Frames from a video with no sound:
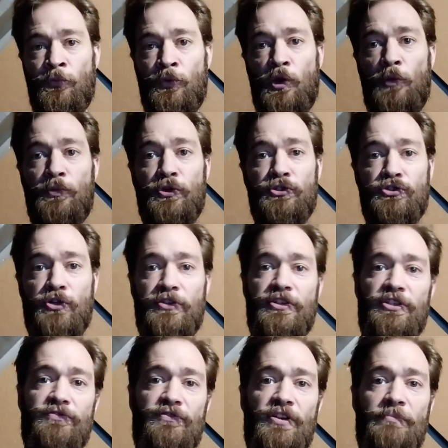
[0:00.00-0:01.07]
We hope you enjoyed
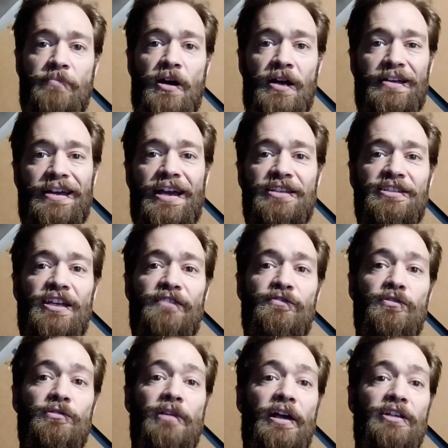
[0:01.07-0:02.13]
this free podcast. If
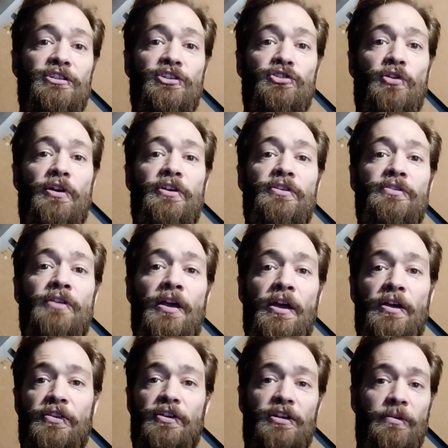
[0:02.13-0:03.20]
you'd like to join
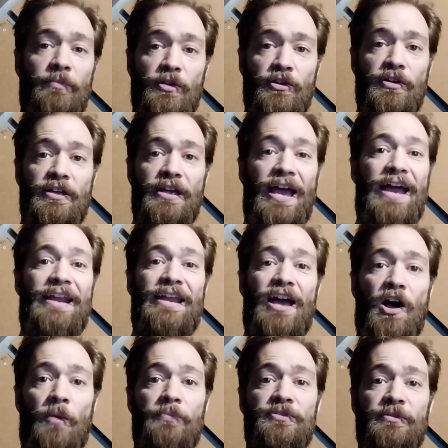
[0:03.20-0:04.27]
the community and
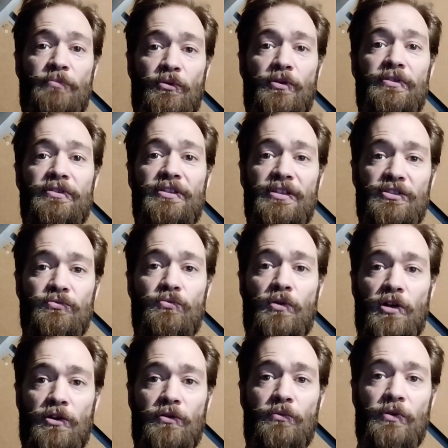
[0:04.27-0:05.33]
help support this
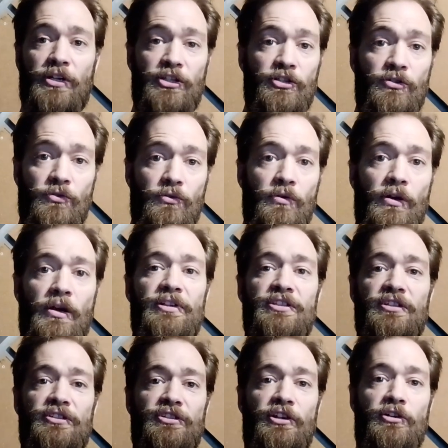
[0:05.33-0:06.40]
work we do,
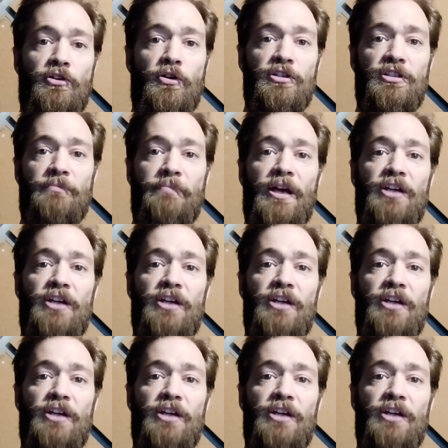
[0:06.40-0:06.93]
please consider going to